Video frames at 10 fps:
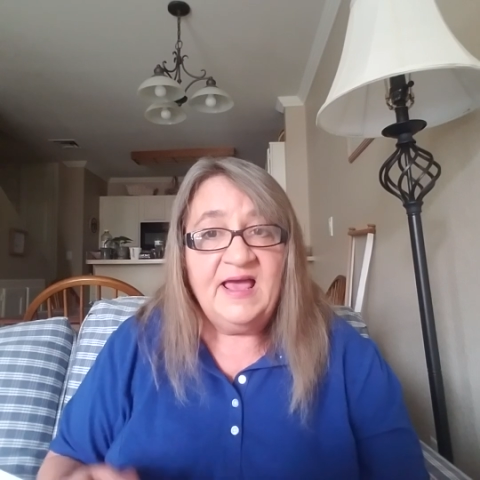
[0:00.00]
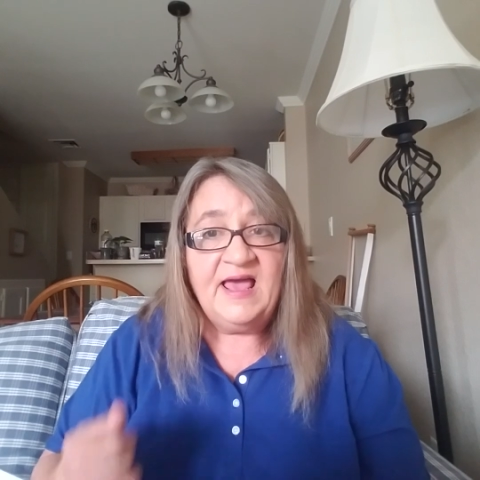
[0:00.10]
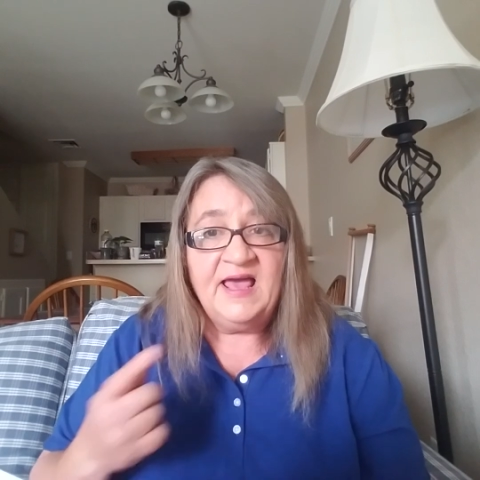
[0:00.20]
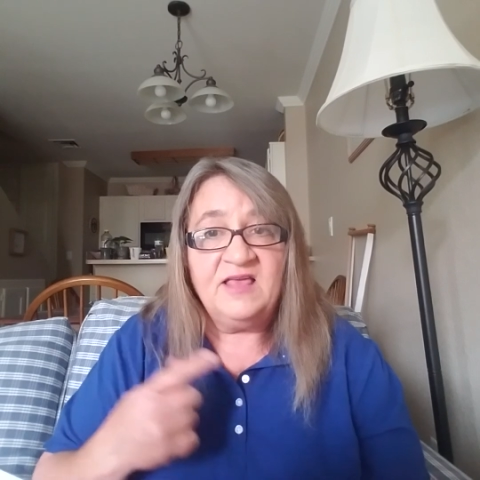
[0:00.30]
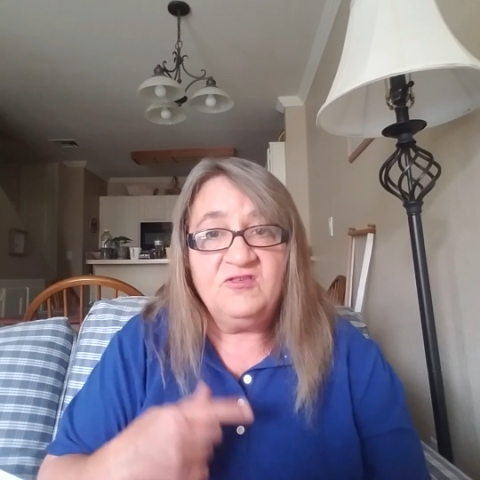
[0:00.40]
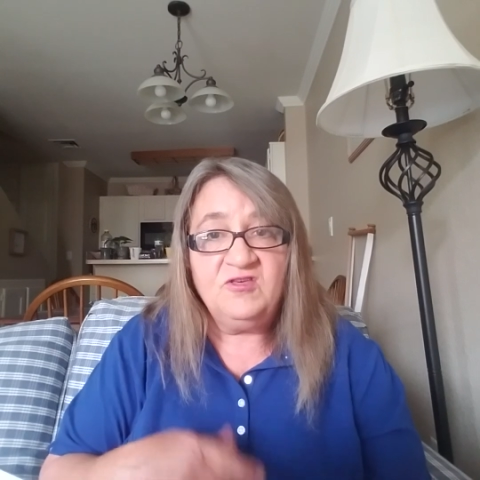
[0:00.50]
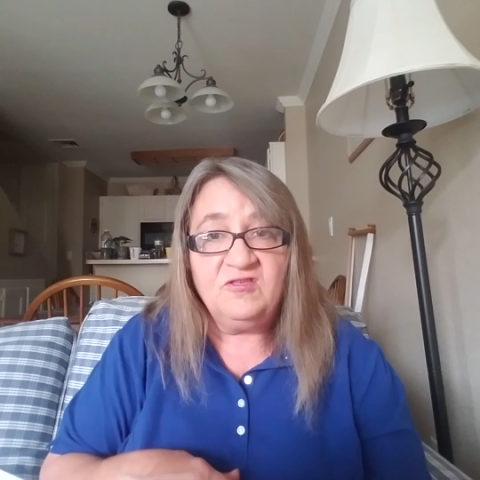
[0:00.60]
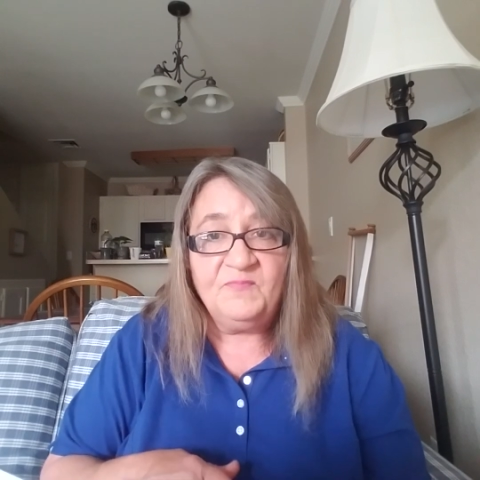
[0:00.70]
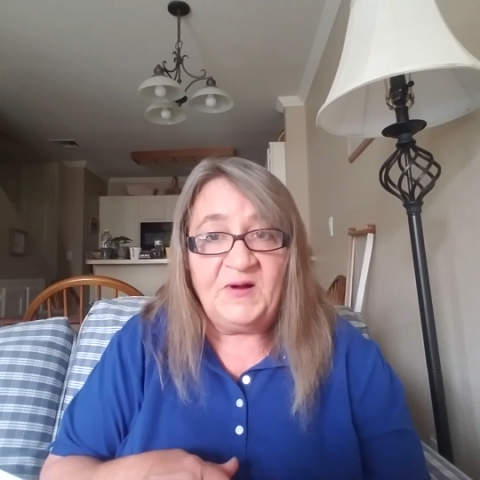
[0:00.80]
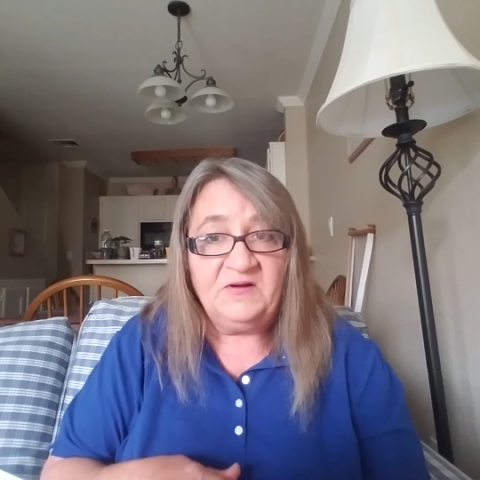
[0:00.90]
and she's
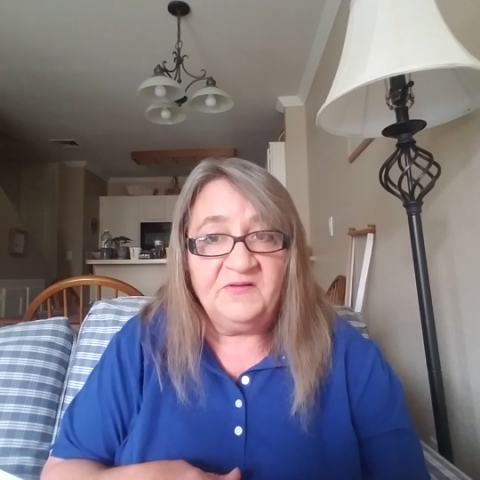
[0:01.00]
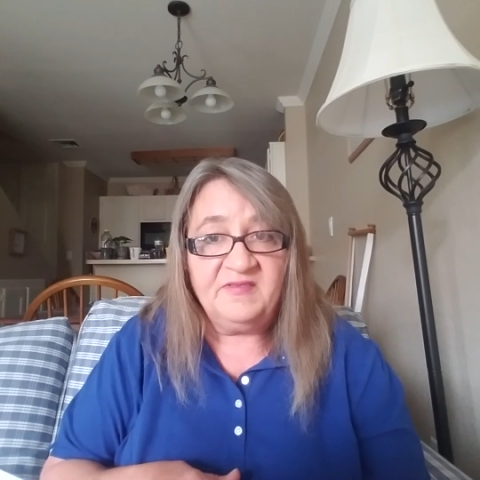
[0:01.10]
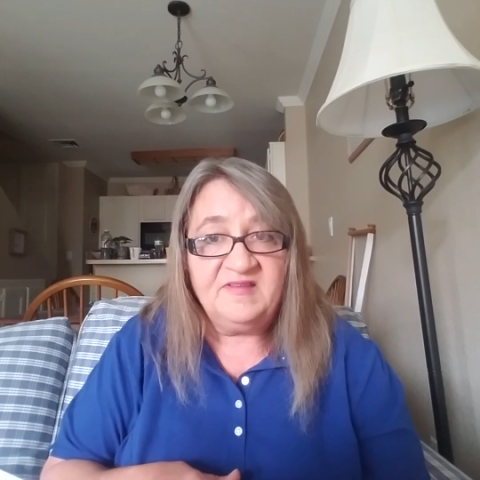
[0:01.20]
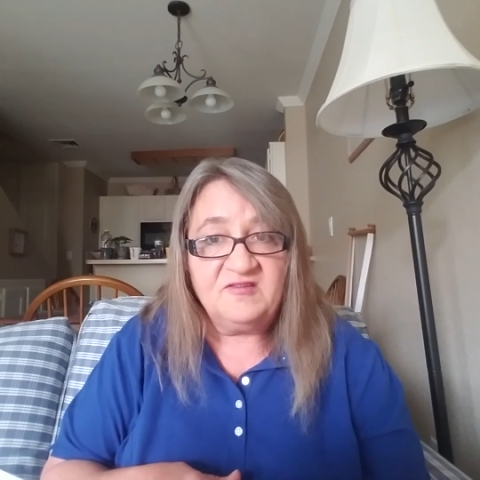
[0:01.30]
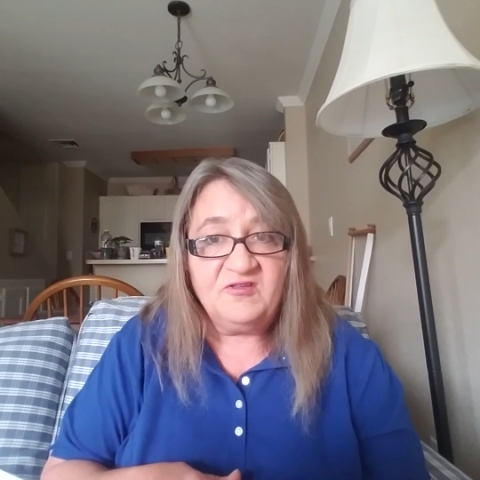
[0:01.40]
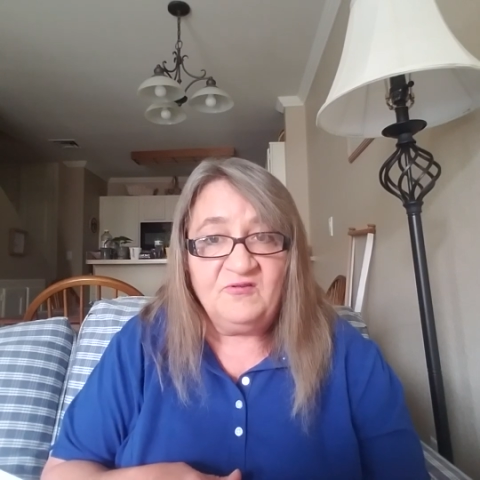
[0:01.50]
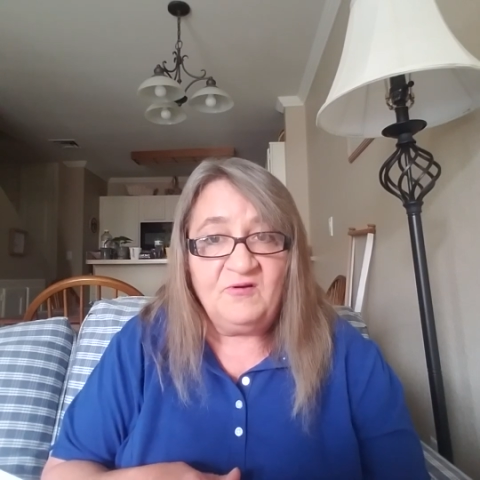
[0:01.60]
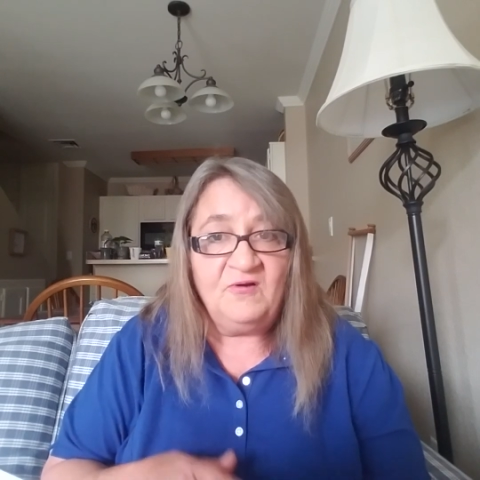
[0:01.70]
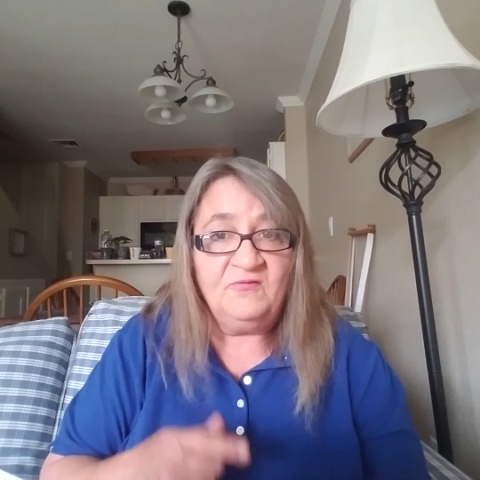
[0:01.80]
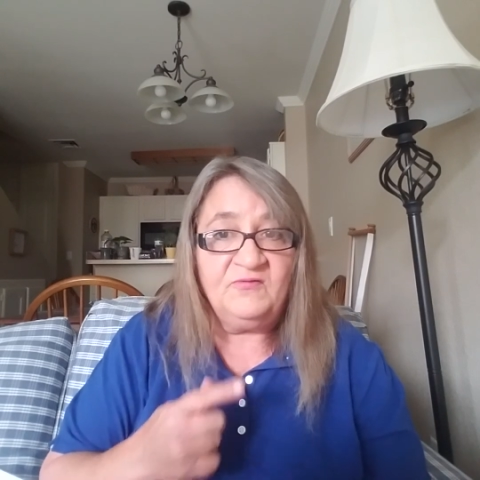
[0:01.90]
Spartan Stitcher
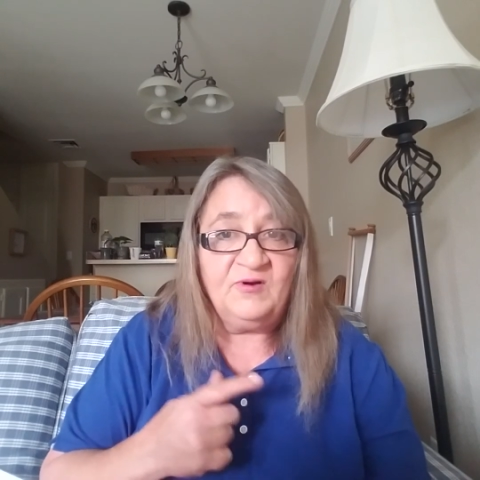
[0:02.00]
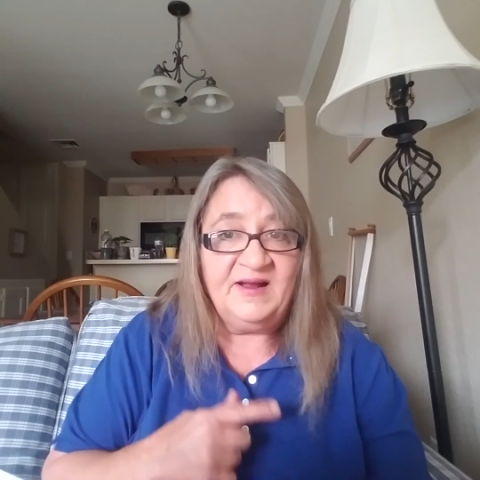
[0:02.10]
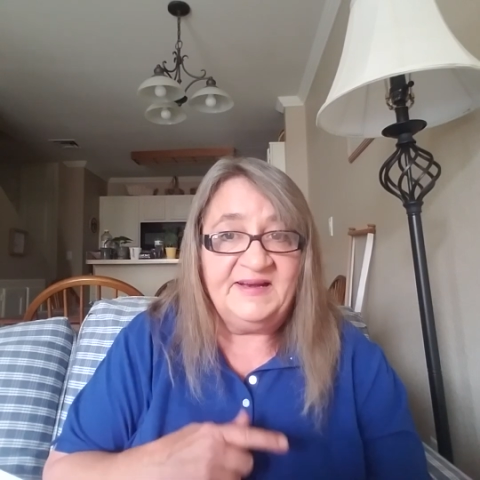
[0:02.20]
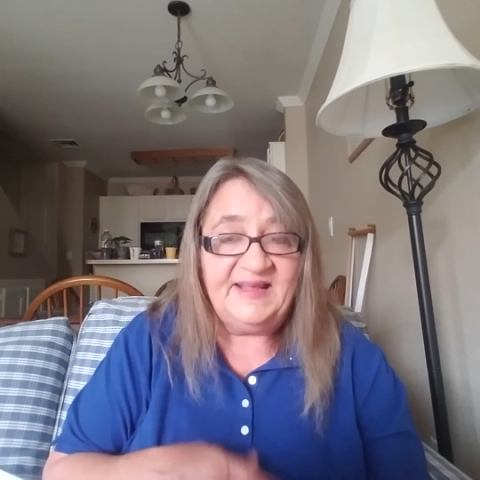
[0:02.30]
over on